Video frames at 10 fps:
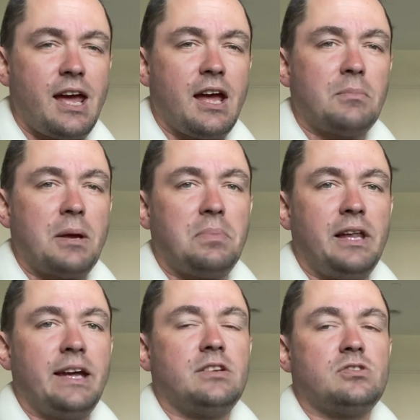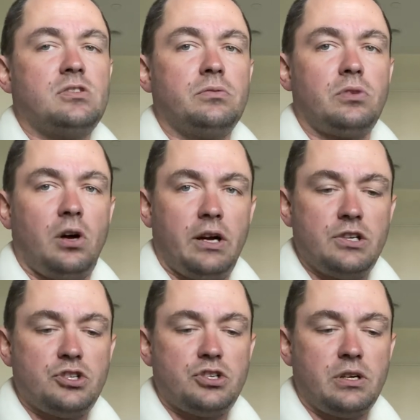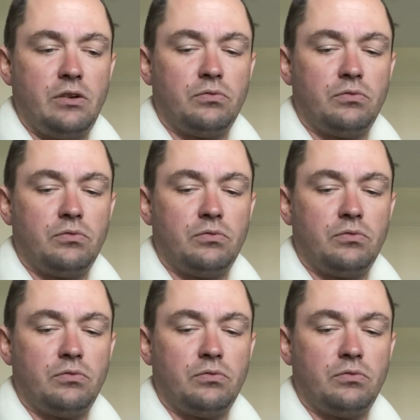and my plans to launch